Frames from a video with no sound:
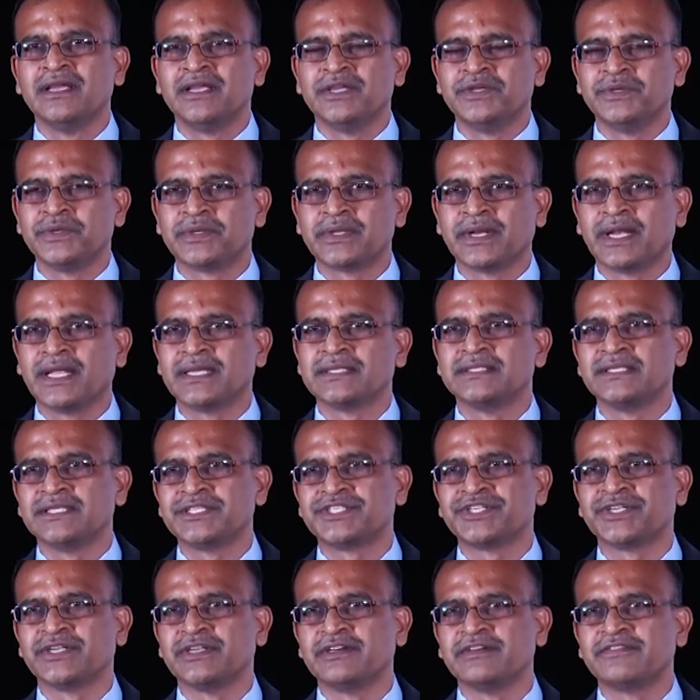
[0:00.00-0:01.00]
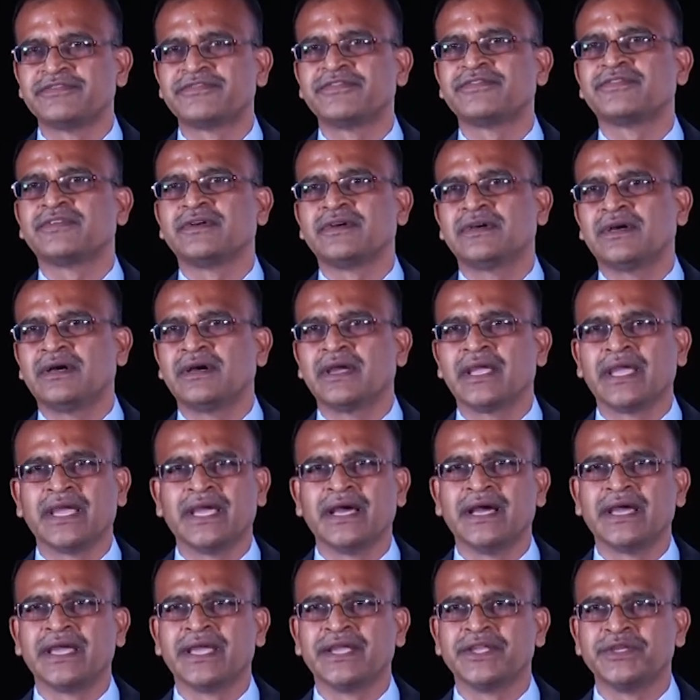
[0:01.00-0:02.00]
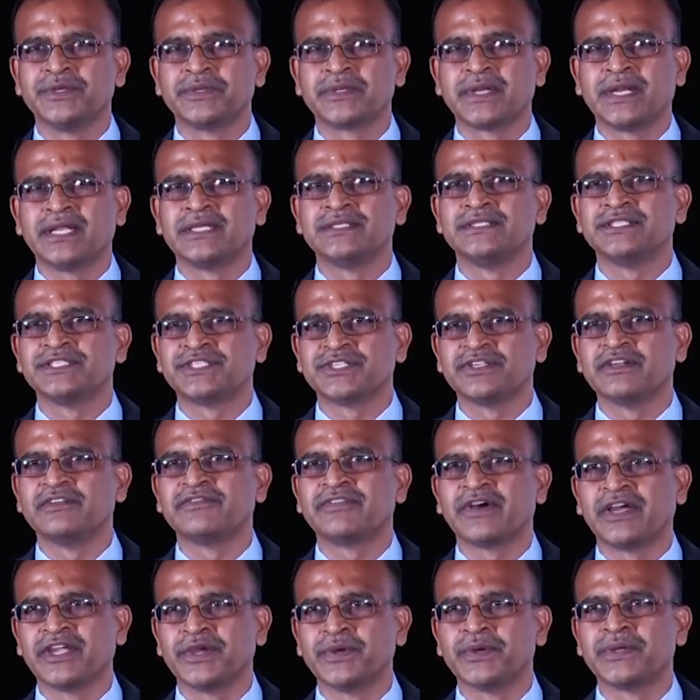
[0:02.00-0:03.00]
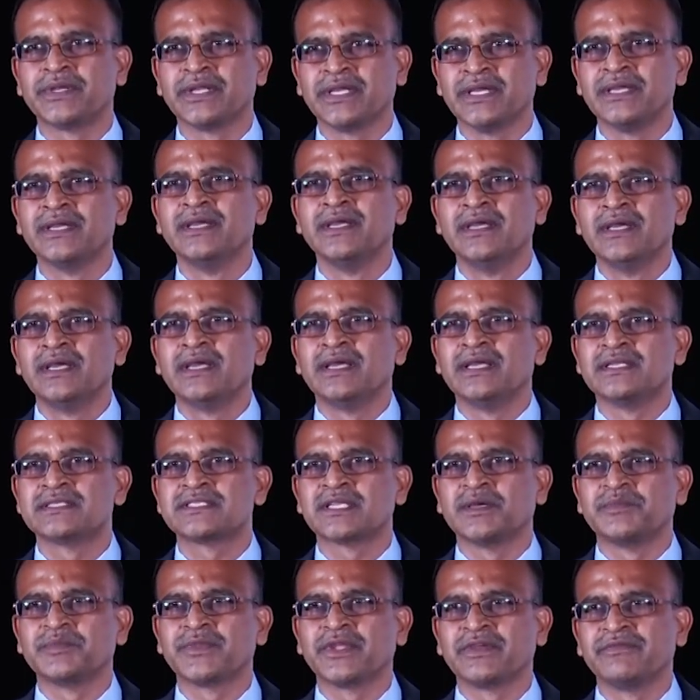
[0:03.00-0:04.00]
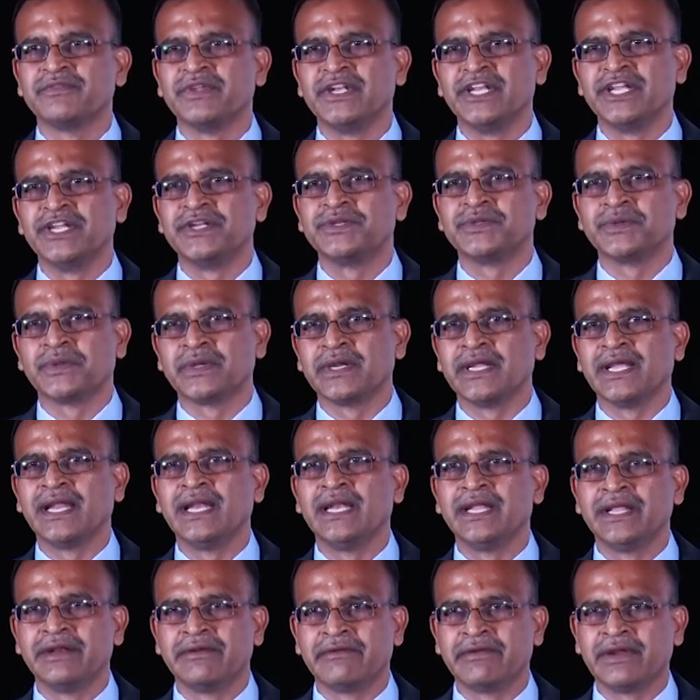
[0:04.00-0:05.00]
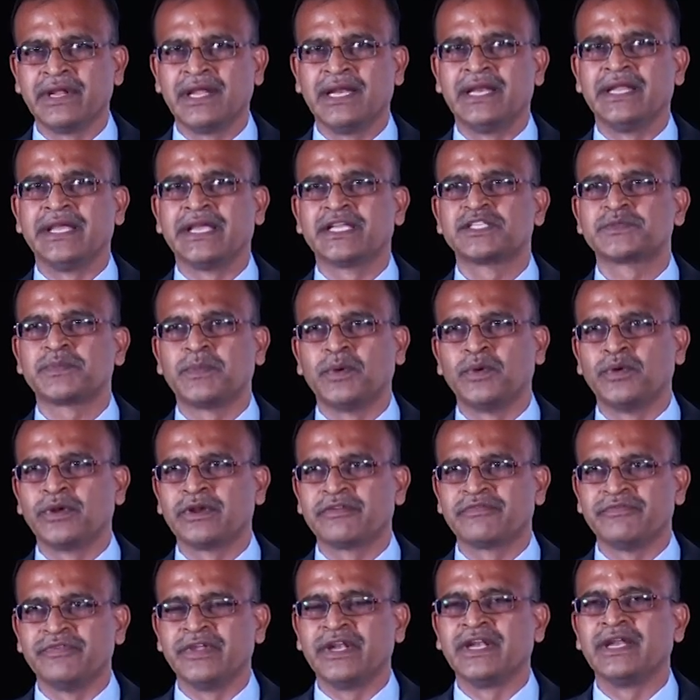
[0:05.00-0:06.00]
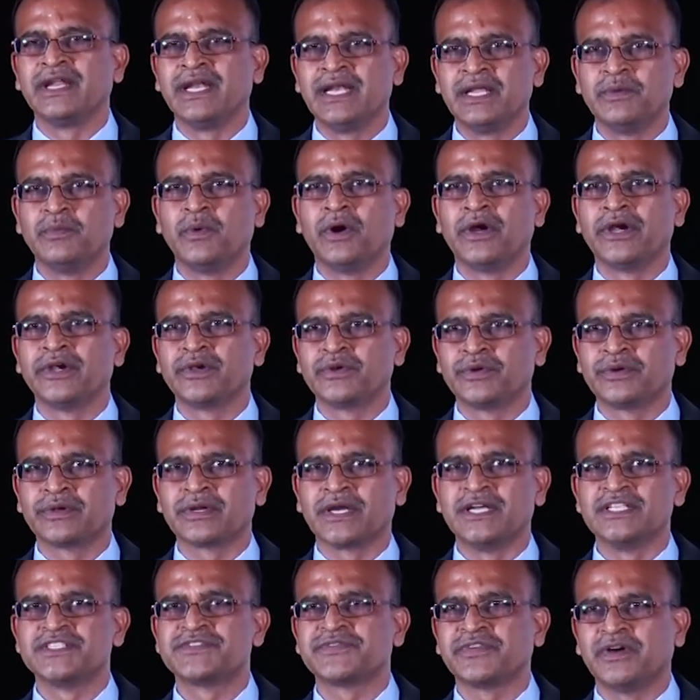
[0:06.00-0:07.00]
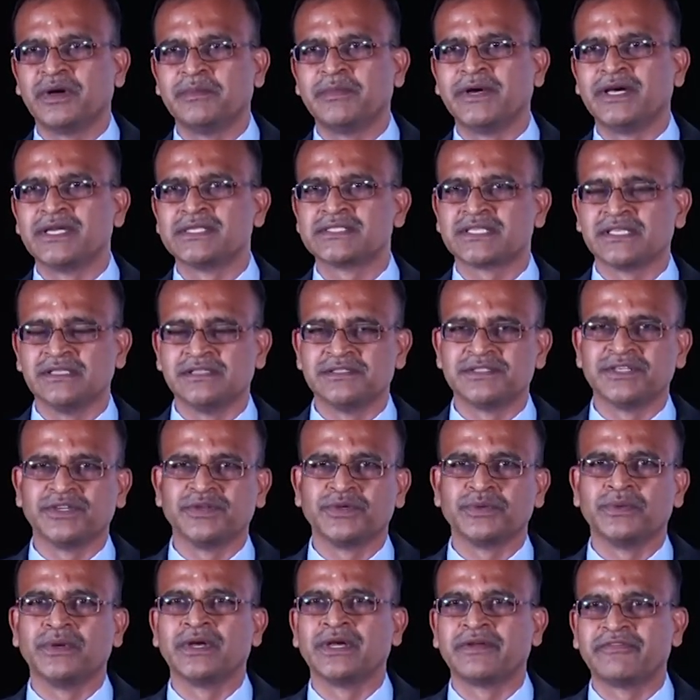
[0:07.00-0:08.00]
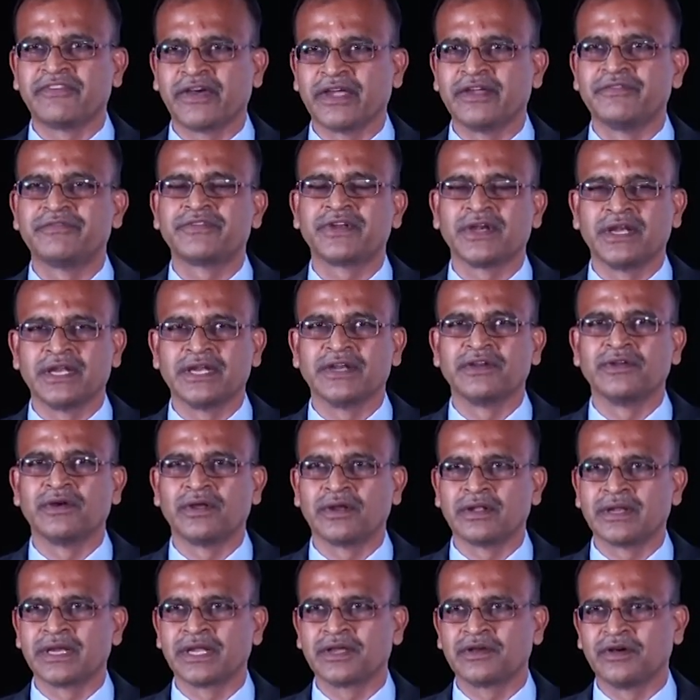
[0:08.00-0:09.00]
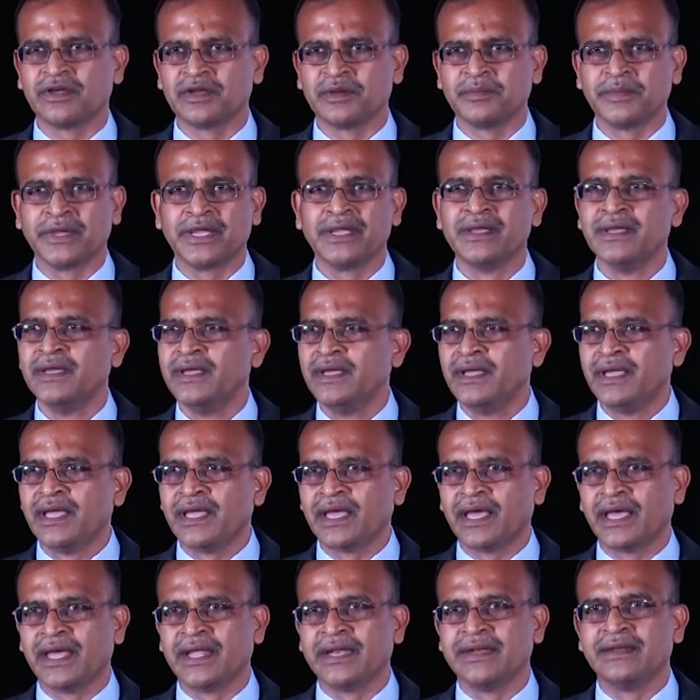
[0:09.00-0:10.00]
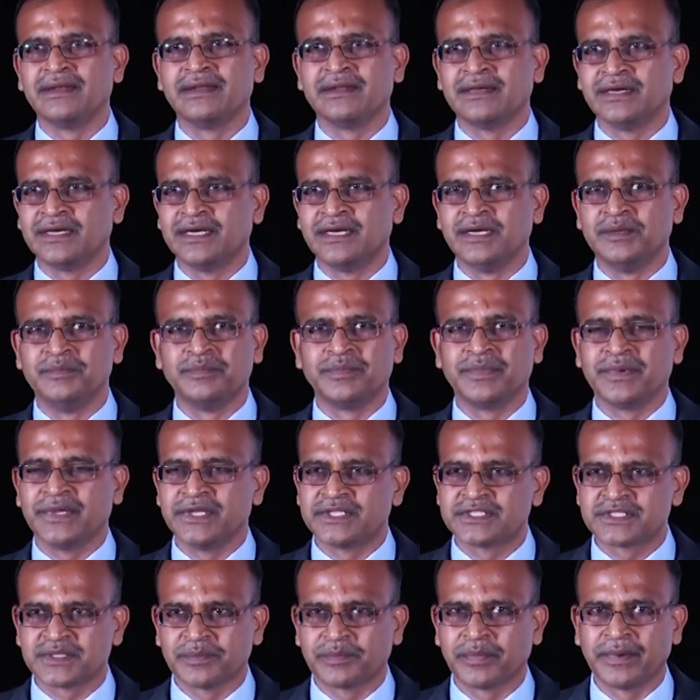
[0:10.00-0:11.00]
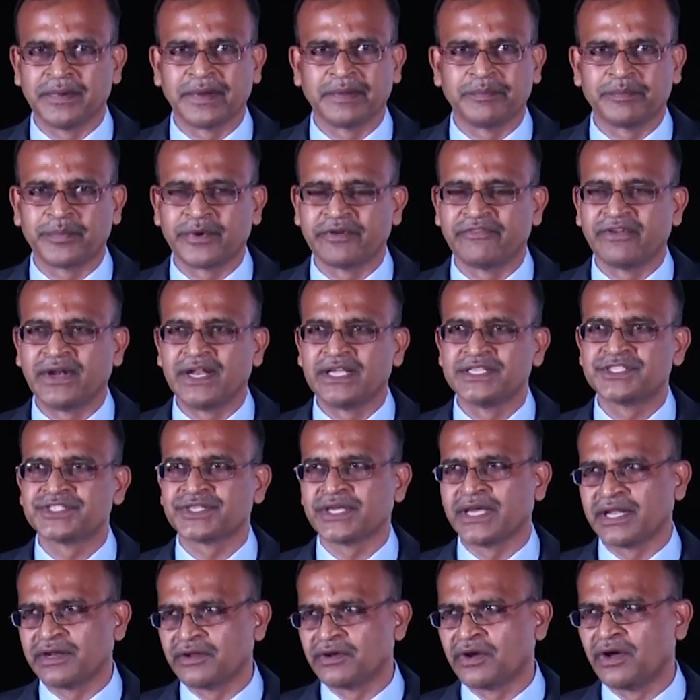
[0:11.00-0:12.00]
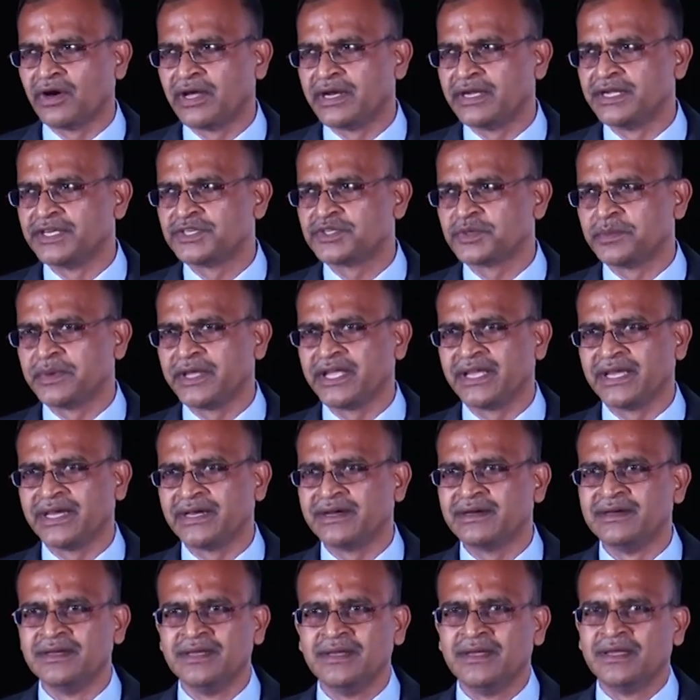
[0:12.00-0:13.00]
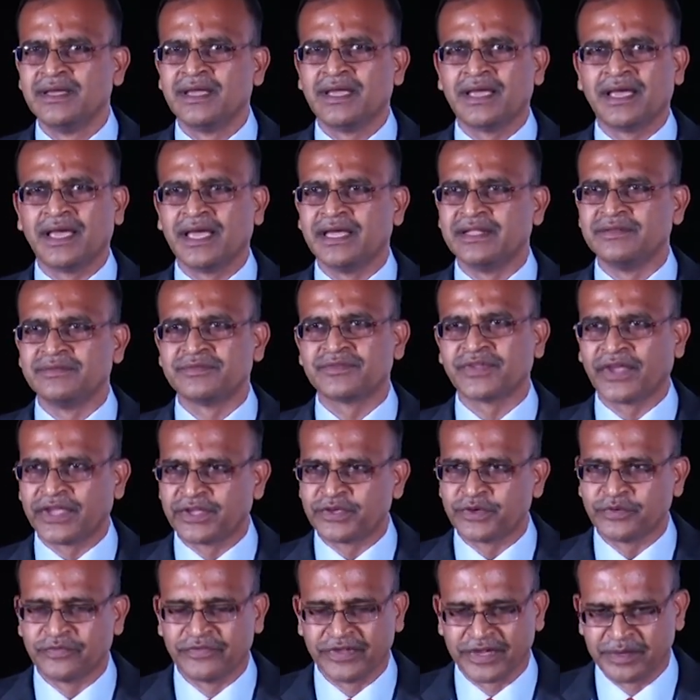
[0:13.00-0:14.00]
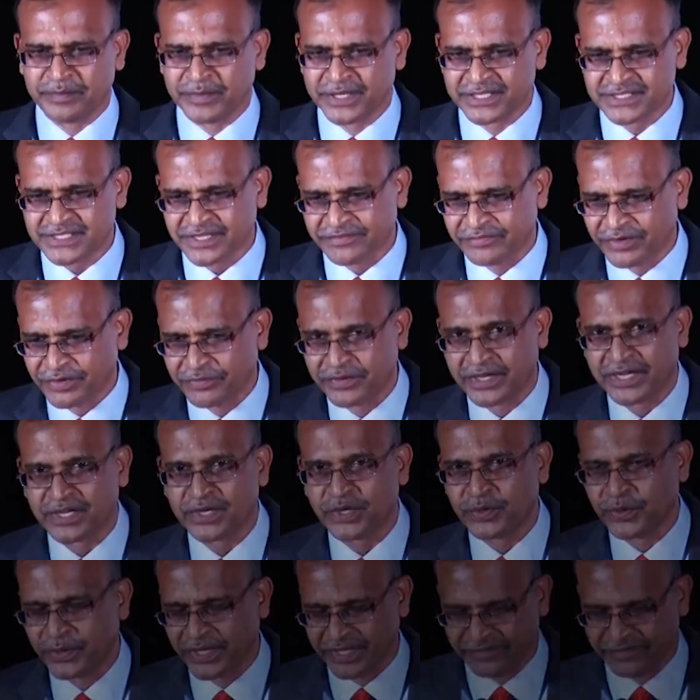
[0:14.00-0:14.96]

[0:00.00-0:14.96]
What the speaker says: utilization of AI, utilization of IoT is something we need to really, really explore if we really want to transform ourselves into a $5 trillion economy. And it's a privilege and an honor to be here. And thank you very much, everyone. Good